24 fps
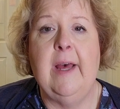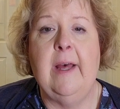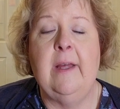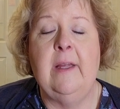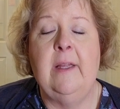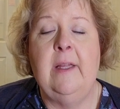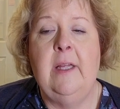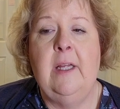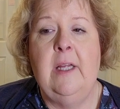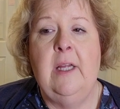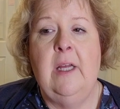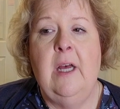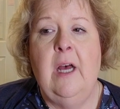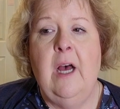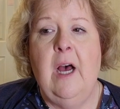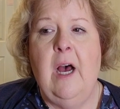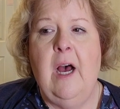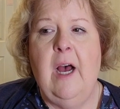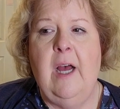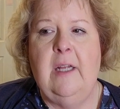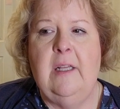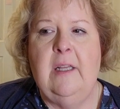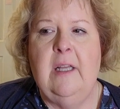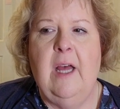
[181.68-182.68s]
uh,
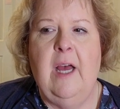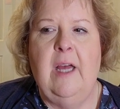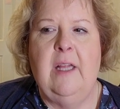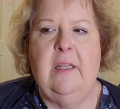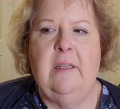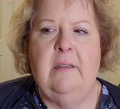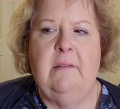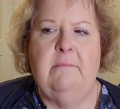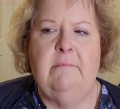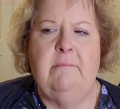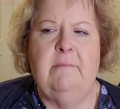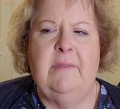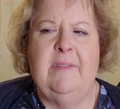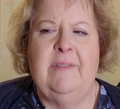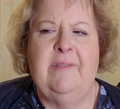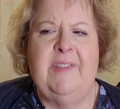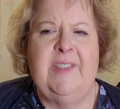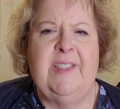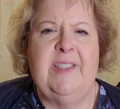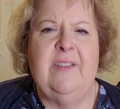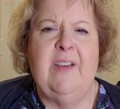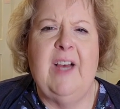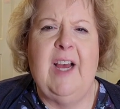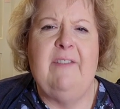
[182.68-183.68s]
I
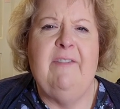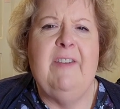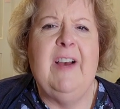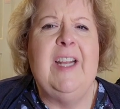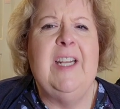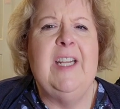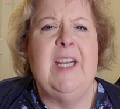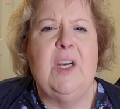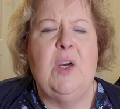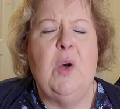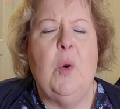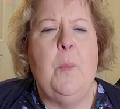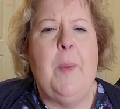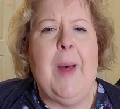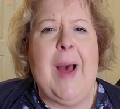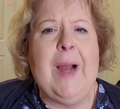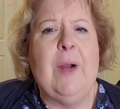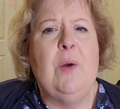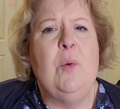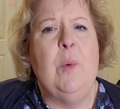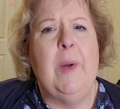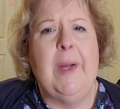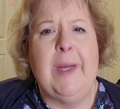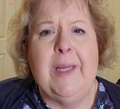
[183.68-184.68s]
I find I go
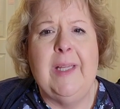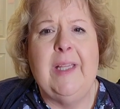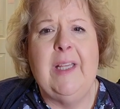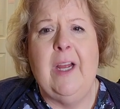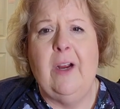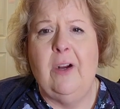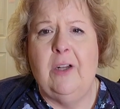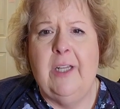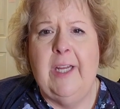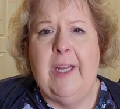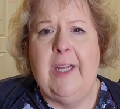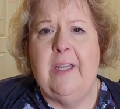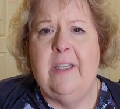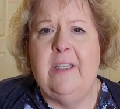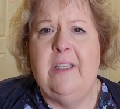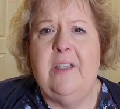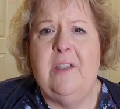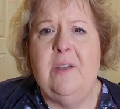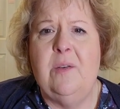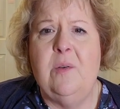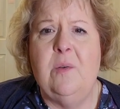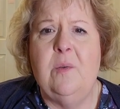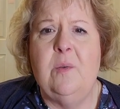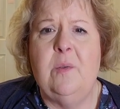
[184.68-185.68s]
back regularly
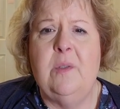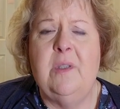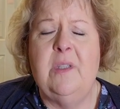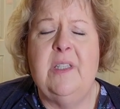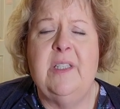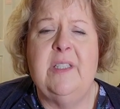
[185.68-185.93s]
to